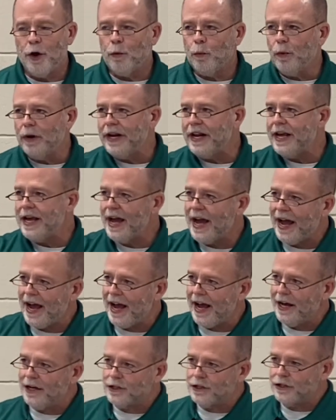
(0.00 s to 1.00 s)
When he
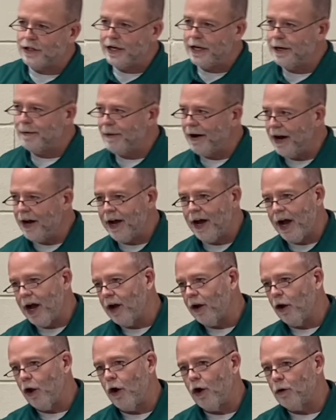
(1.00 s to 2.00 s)
asked Nehemiah,
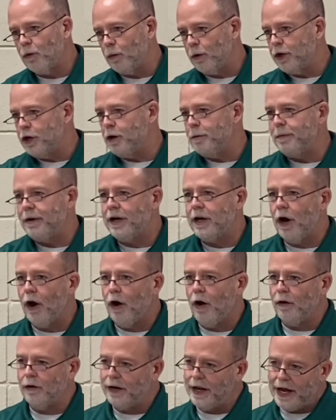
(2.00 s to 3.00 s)
How long will you be
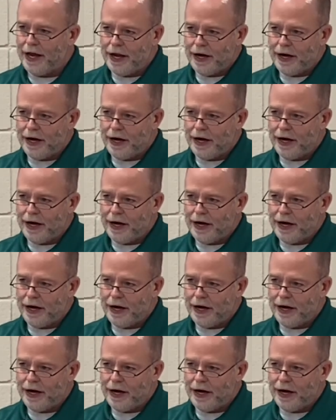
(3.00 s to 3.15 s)
gone?